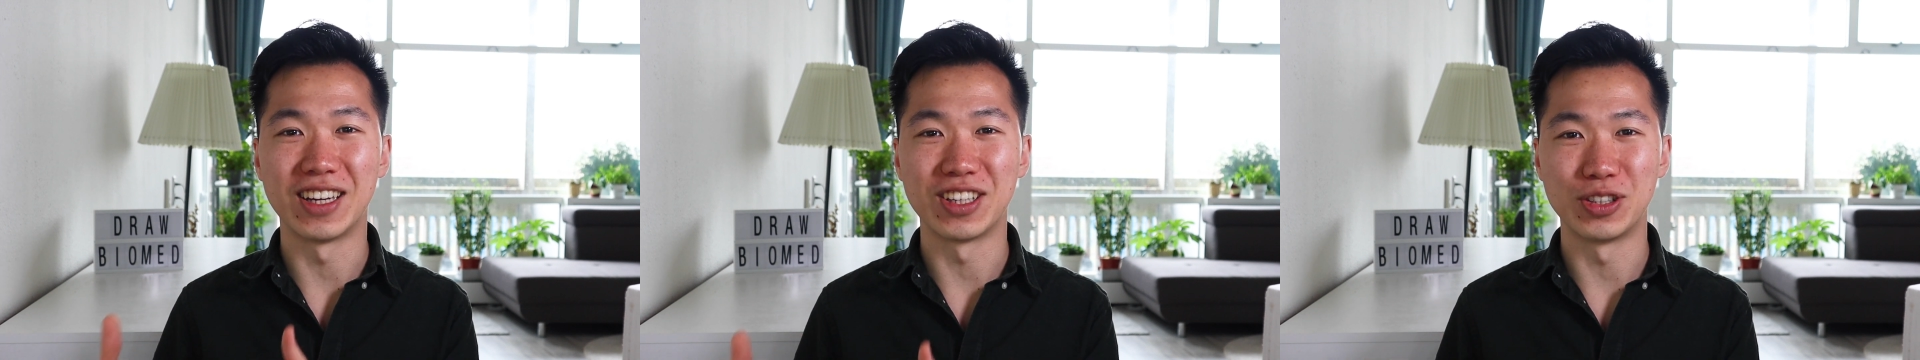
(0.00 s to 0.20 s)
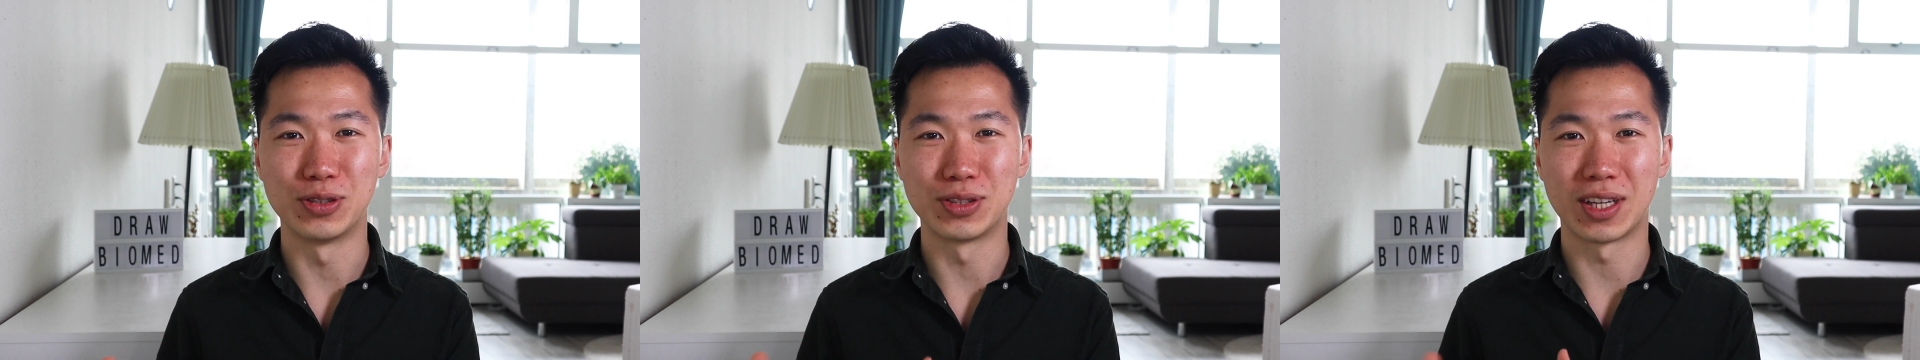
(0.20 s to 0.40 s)

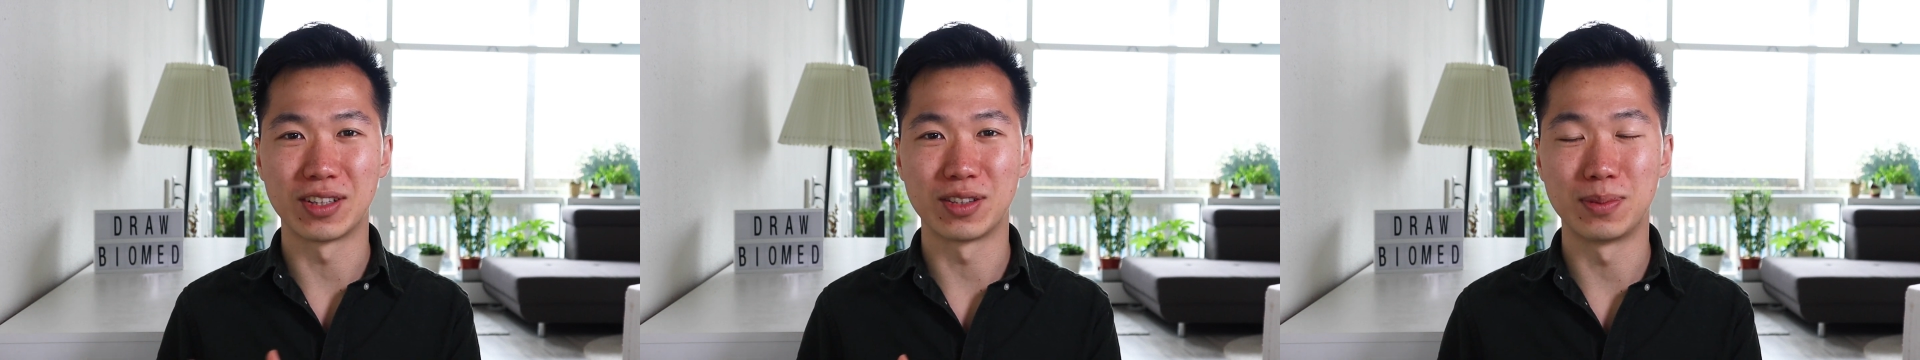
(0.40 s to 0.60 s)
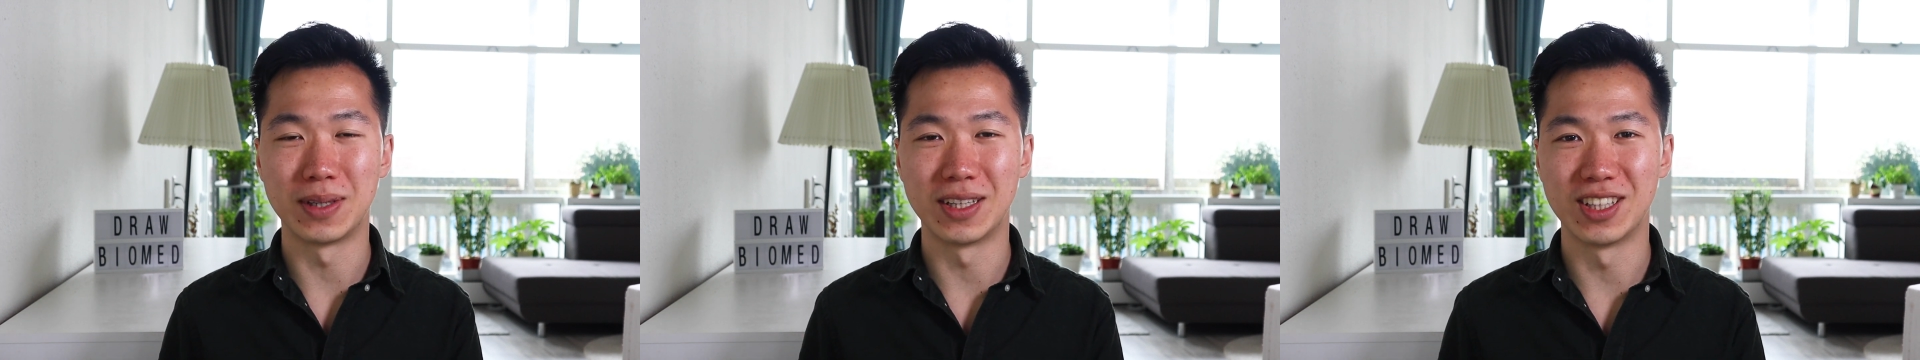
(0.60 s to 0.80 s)
use
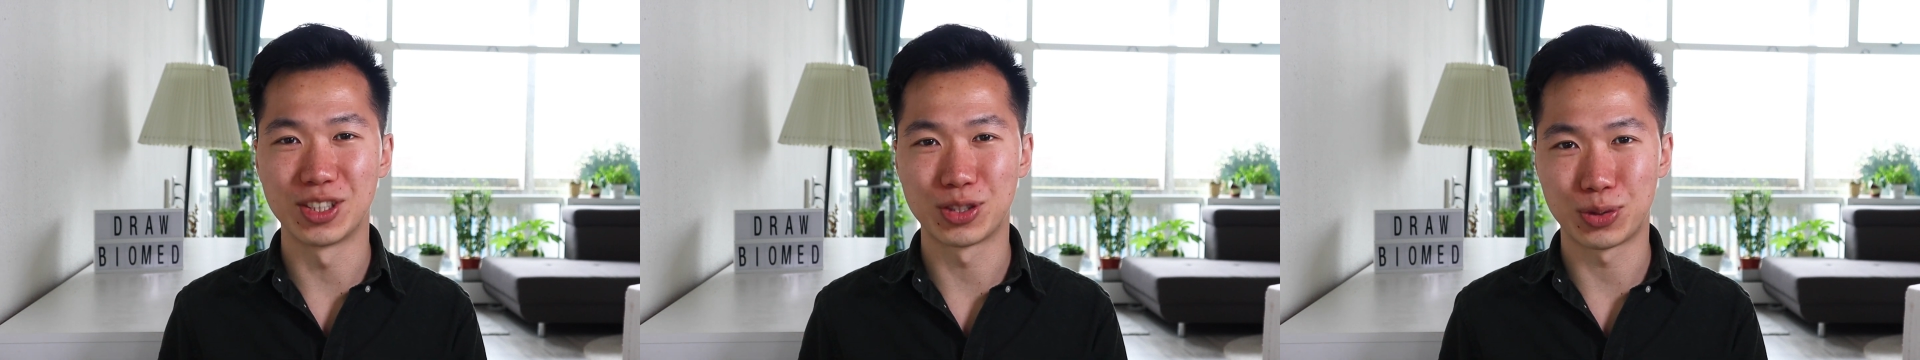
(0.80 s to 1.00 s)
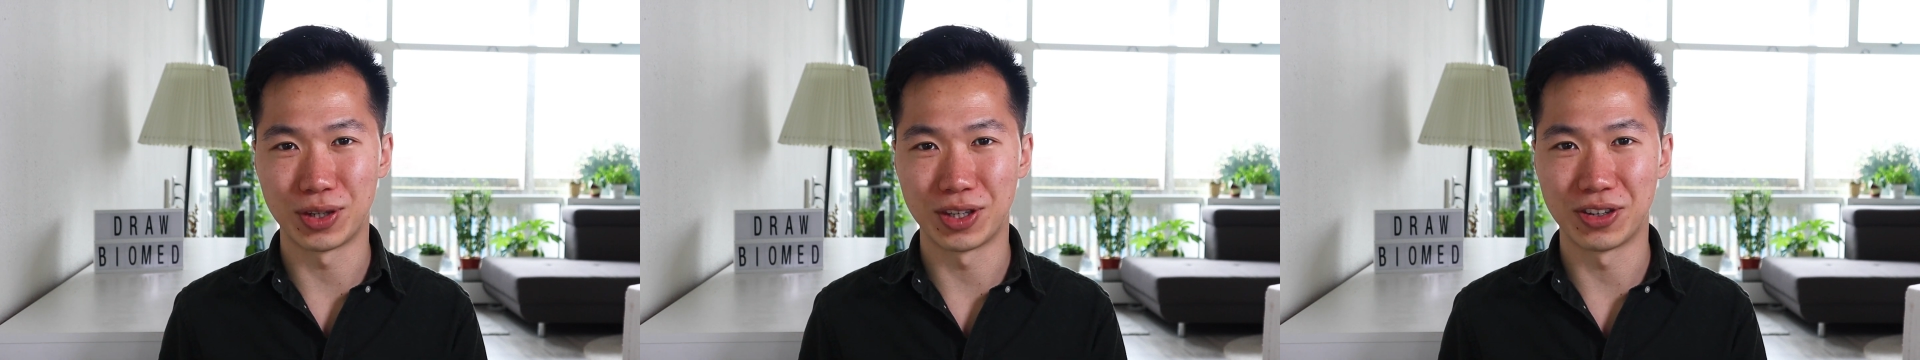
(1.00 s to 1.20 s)
Adobe
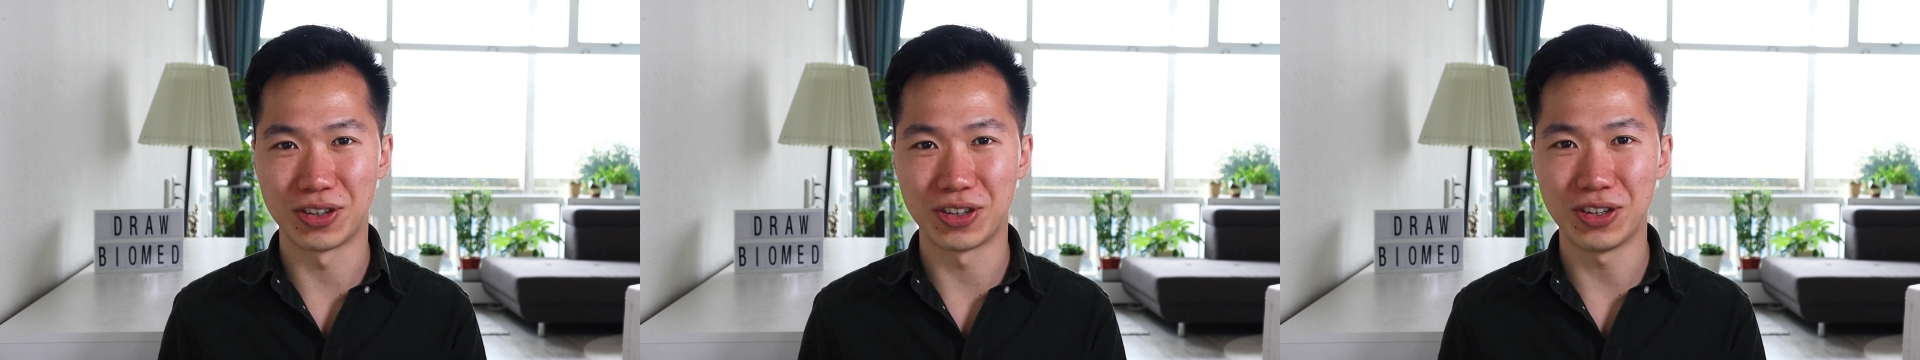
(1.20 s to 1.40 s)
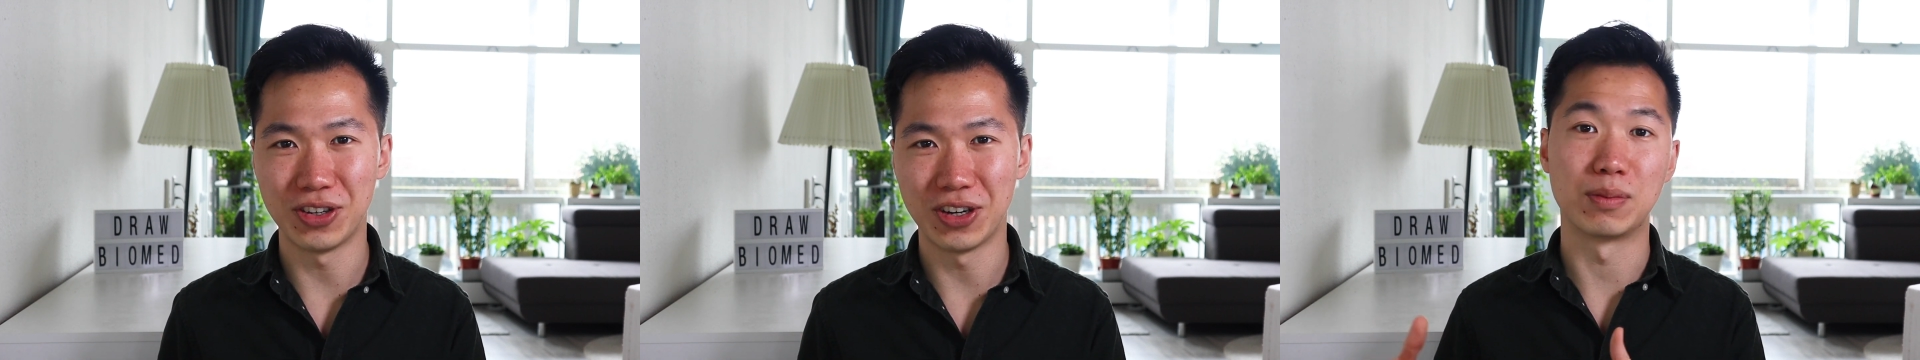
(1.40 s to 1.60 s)

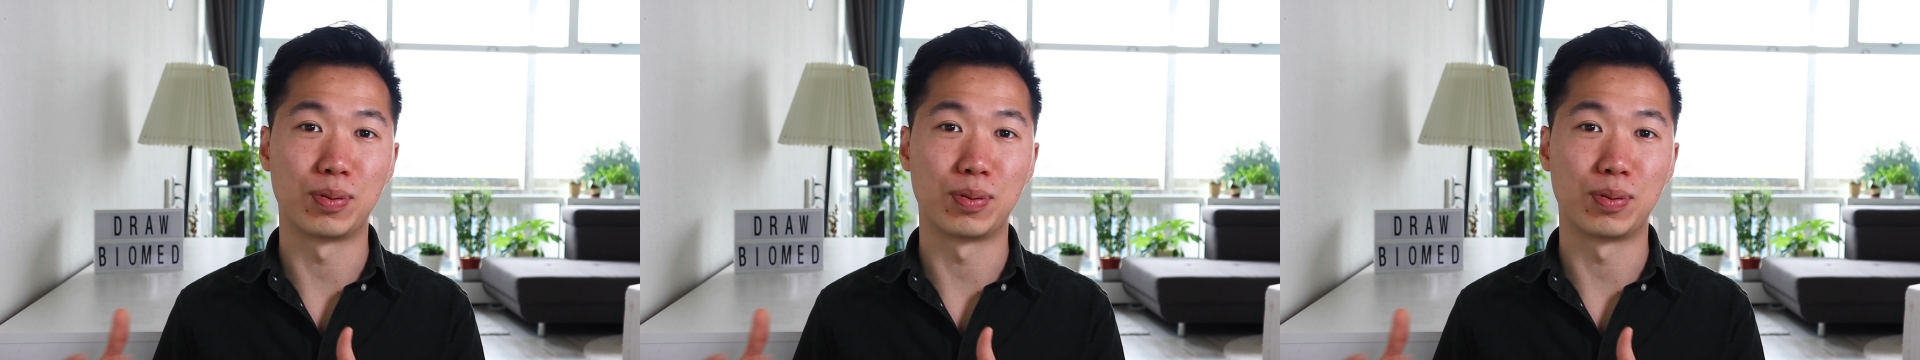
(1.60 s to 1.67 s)
Illustrator.